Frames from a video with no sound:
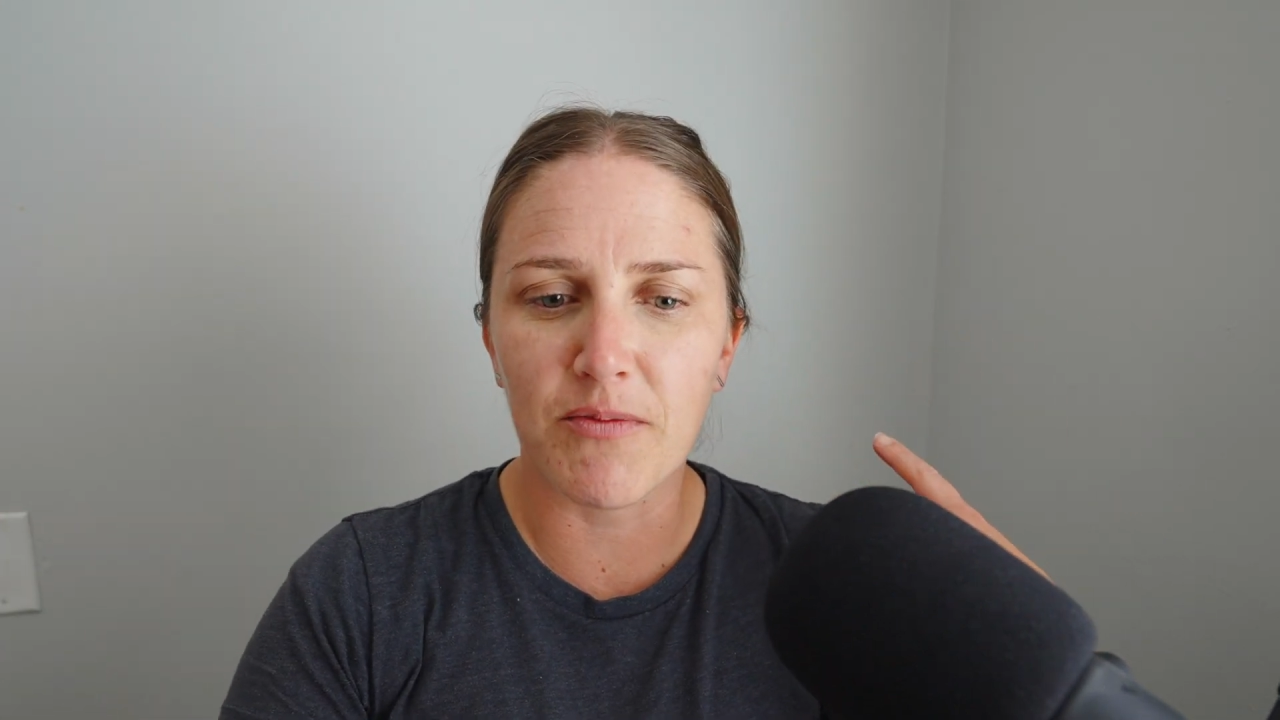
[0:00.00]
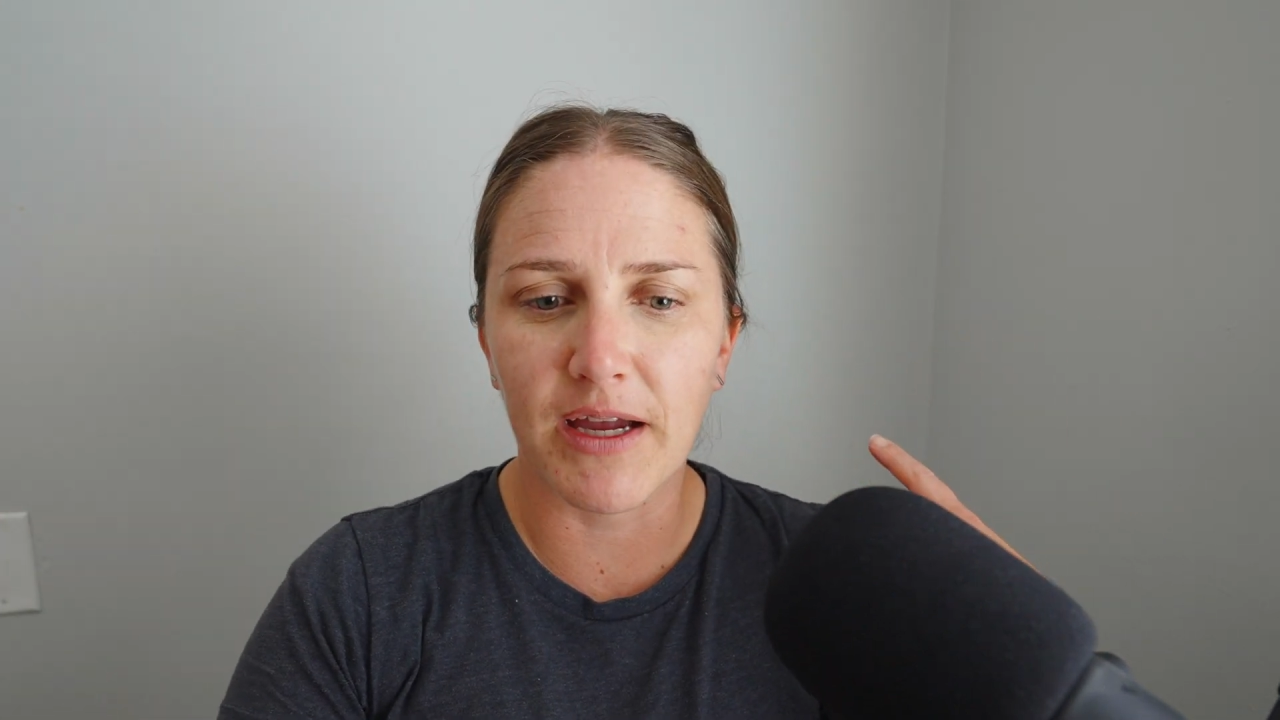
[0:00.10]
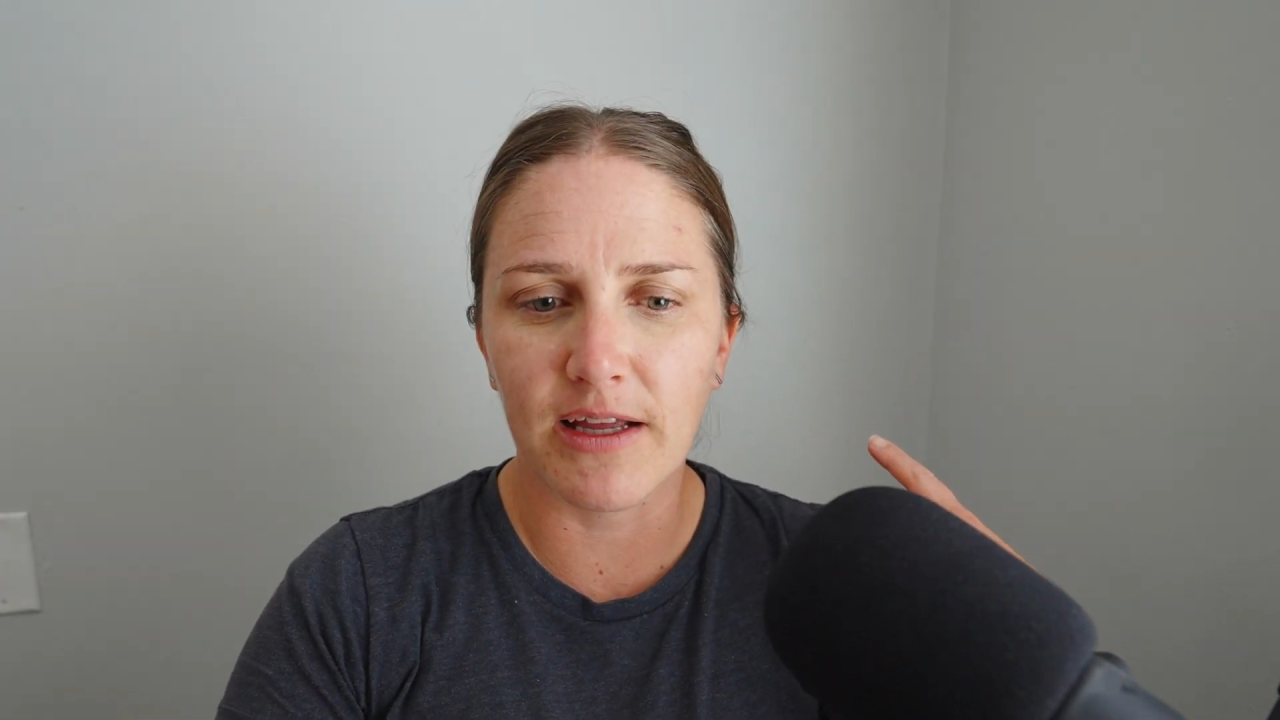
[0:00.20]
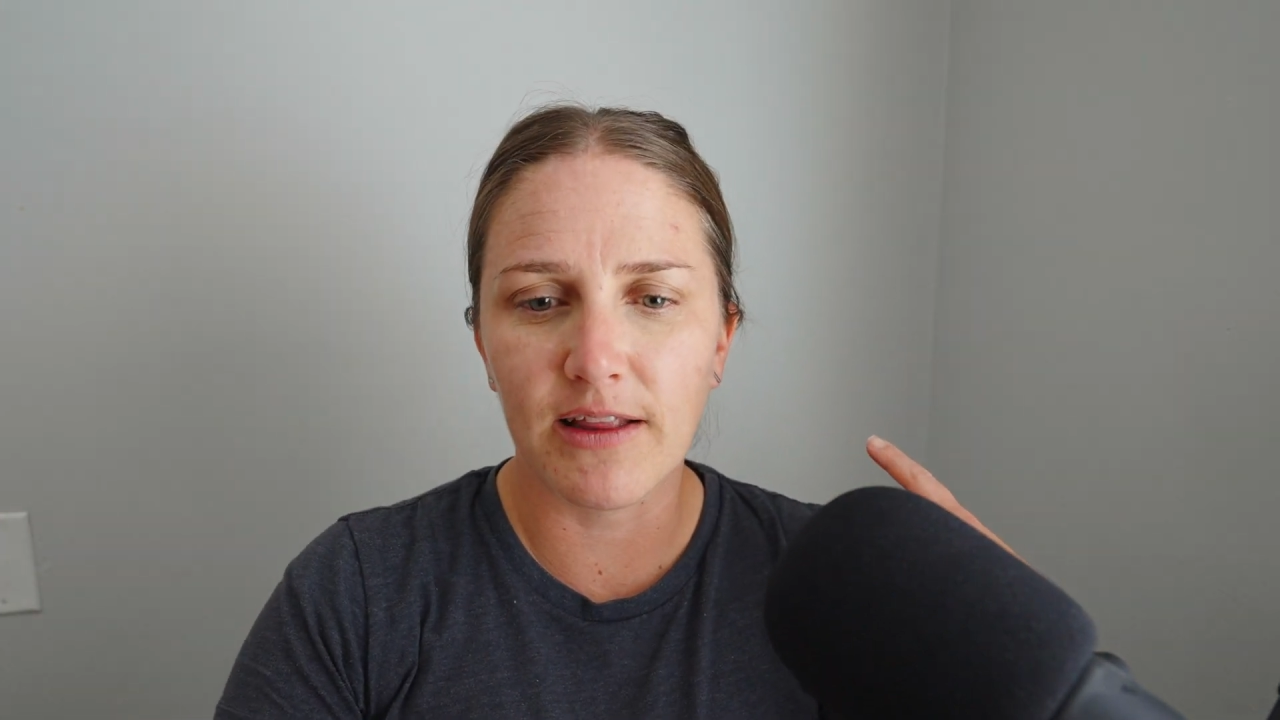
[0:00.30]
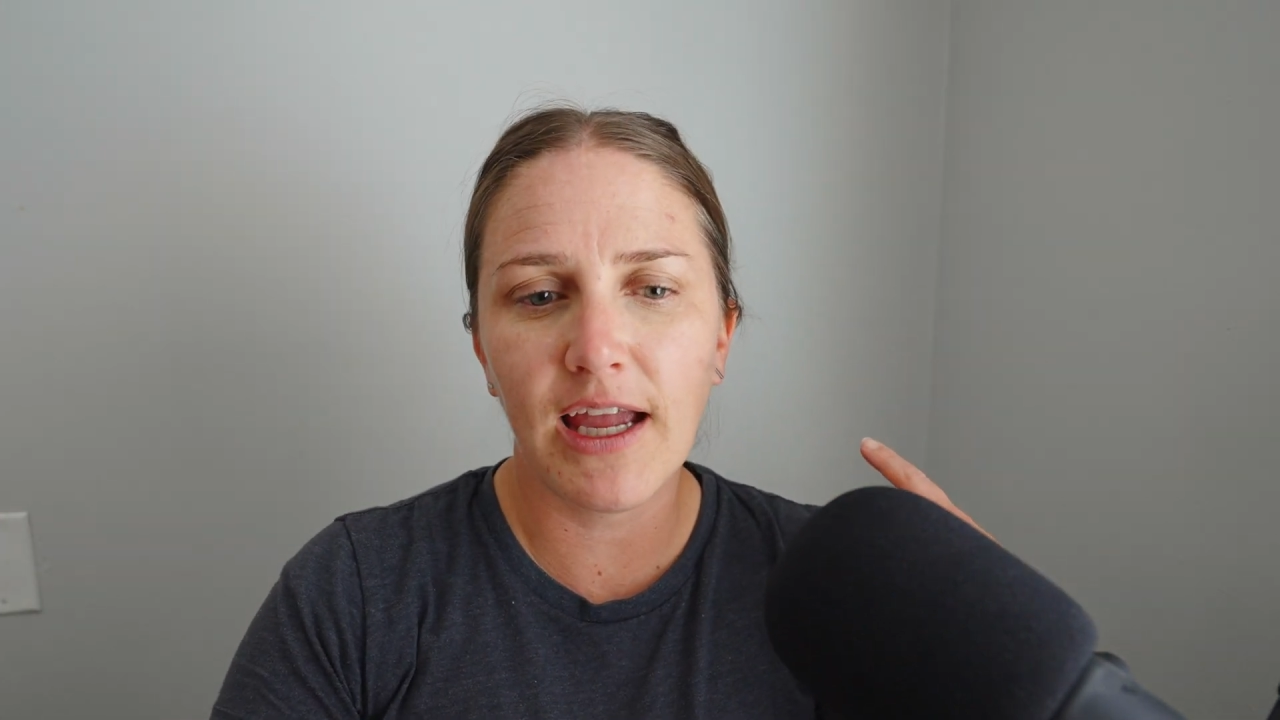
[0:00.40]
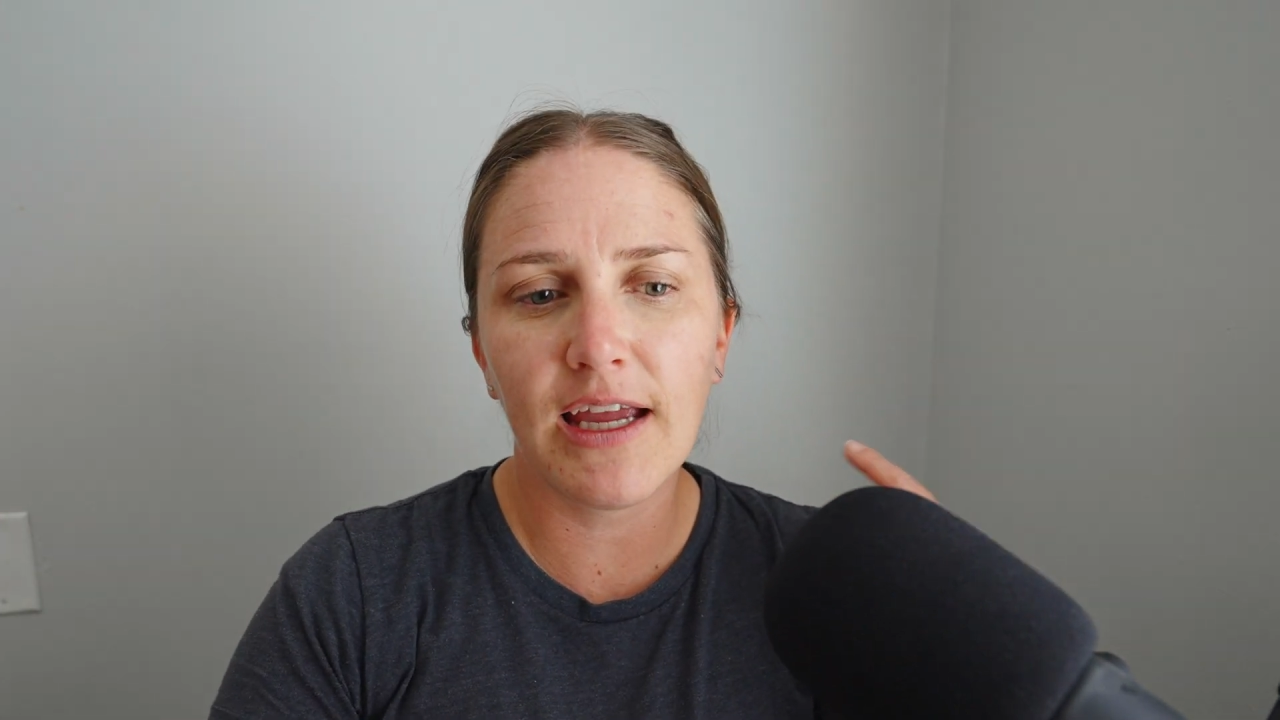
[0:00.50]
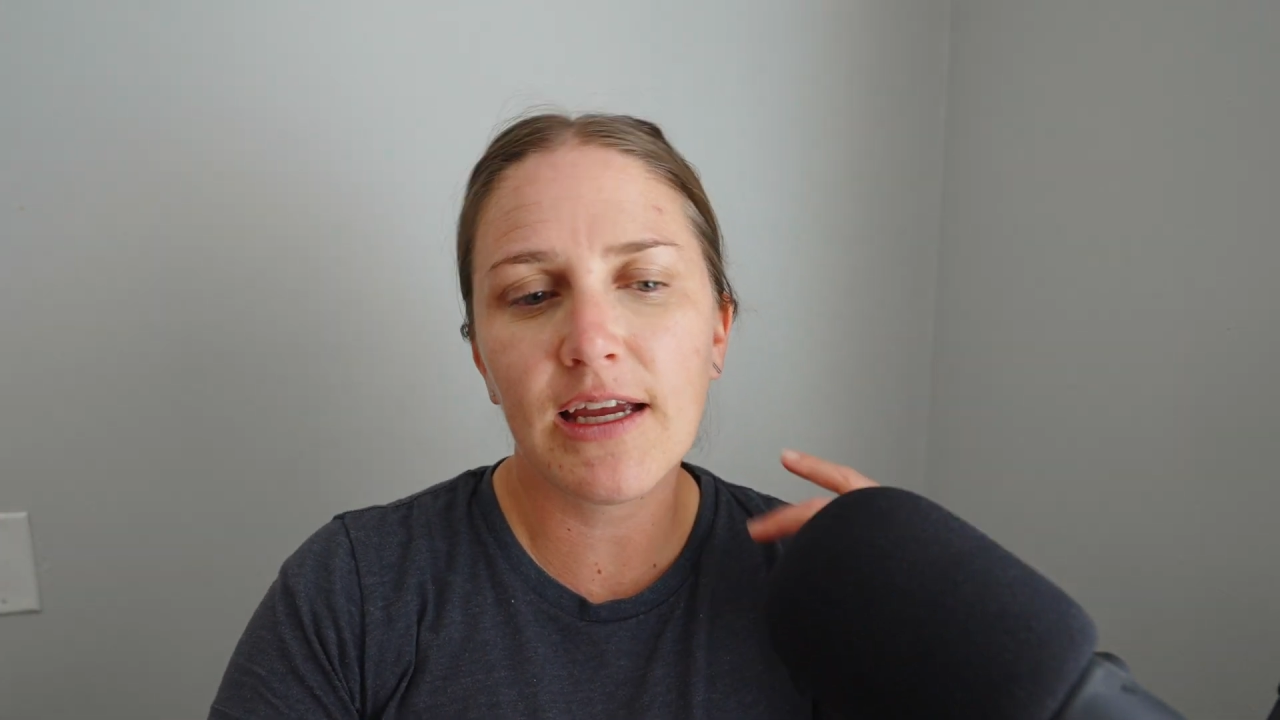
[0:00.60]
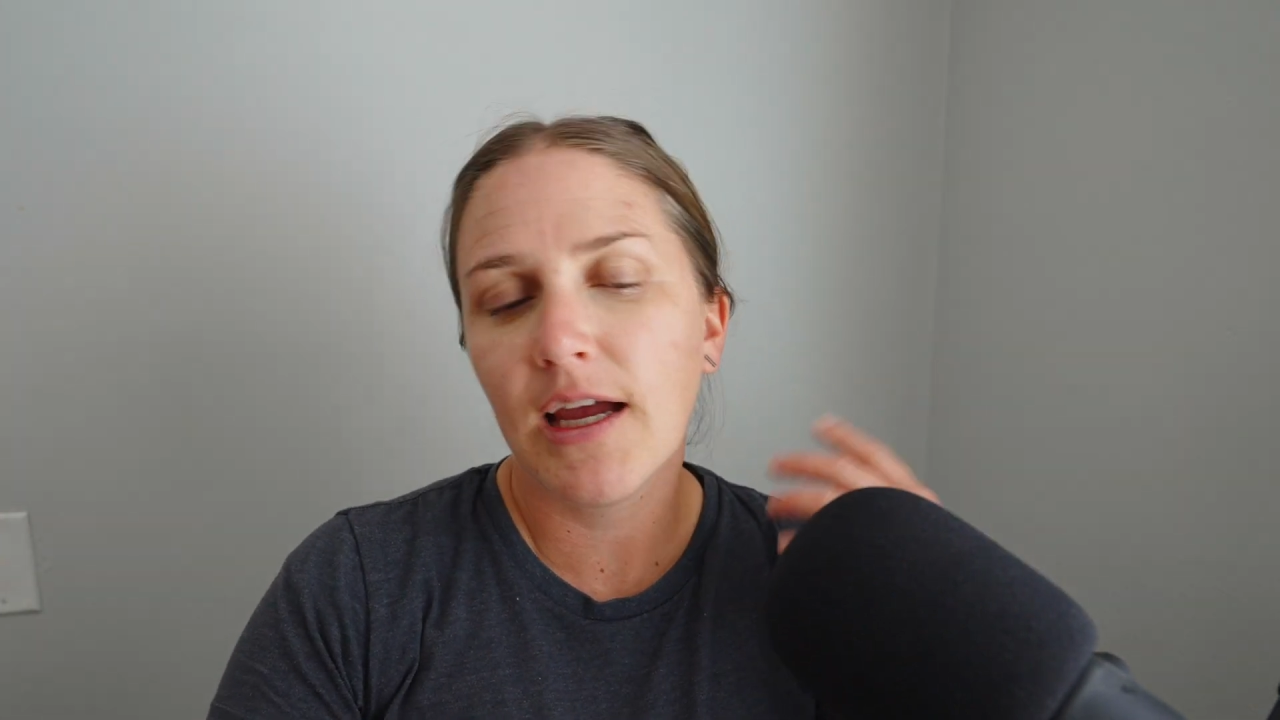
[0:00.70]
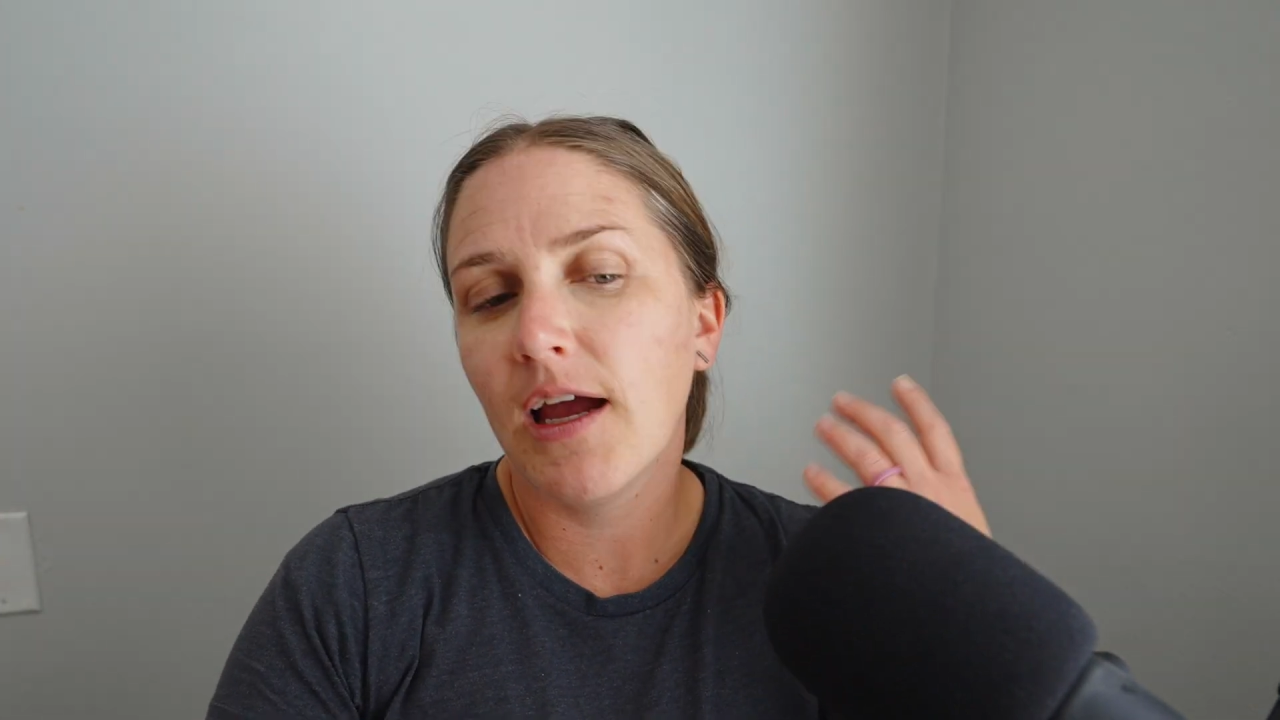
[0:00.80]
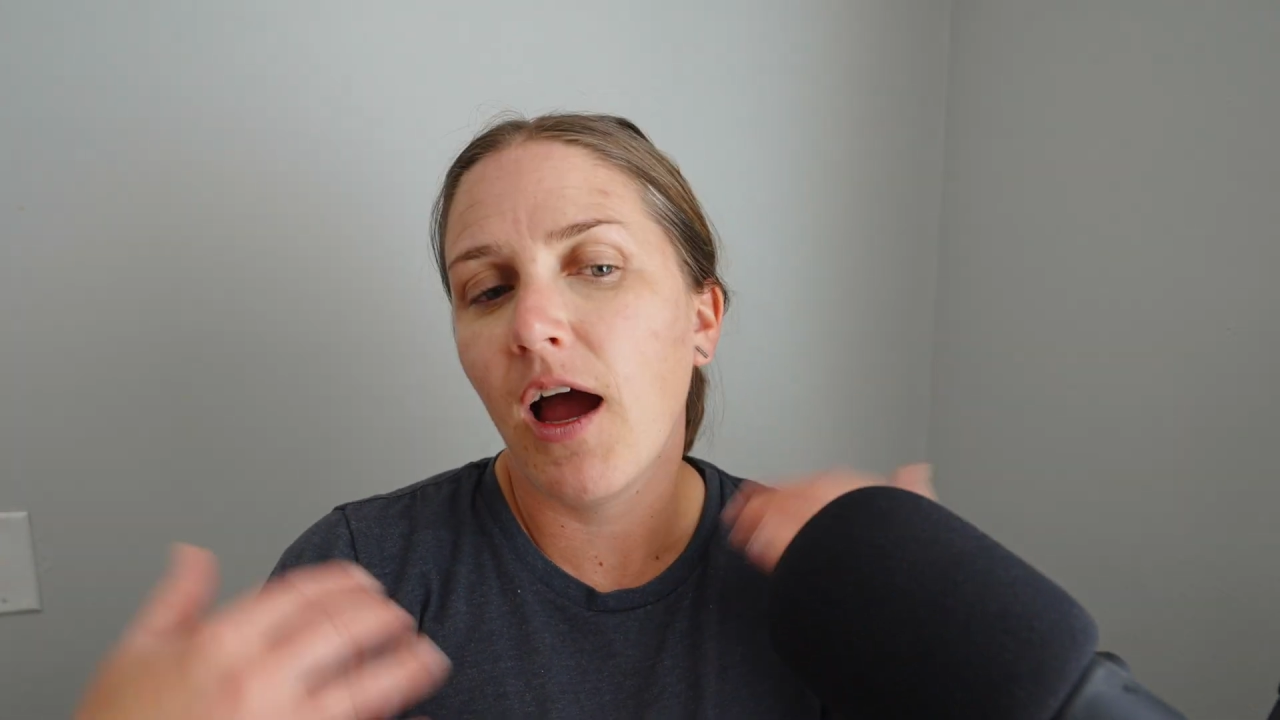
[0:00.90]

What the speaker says: might like.